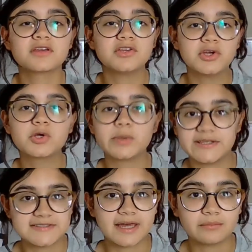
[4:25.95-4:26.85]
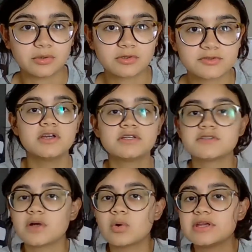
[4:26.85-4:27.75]
You create samples.
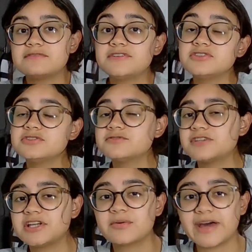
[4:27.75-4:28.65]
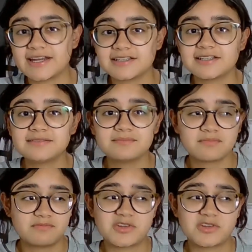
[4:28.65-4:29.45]
So if you do video editing,